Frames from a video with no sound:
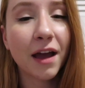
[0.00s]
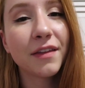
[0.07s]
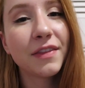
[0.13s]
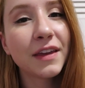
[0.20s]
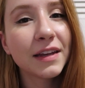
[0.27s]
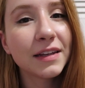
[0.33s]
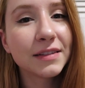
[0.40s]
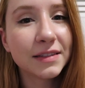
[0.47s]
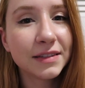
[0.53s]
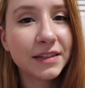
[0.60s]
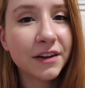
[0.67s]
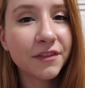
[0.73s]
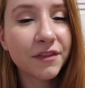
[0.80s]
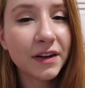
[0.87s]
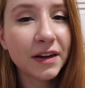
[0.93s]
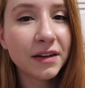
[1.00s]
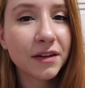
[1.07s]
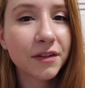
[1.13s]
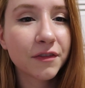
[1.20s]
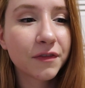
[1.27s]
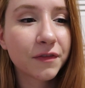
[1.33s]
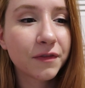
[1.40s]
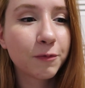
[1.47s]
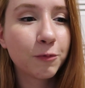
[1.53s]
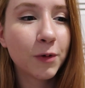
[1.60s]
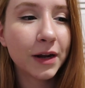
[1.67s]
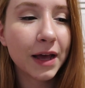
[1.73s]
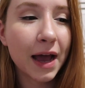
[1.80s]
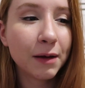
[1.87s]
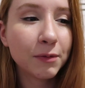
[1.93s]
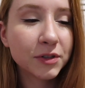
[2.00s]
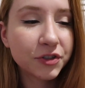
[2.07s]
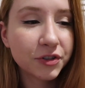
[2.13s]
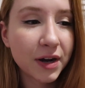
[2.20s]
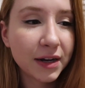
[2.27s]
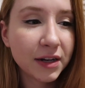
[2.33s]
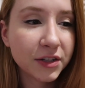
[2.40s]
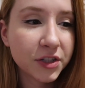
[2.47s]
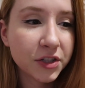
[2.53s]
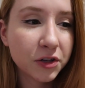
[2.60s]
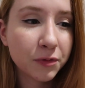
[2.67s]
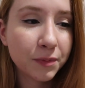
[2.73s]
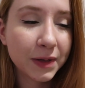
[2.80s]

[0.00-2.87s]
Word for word: I think it's different what I was trying to do,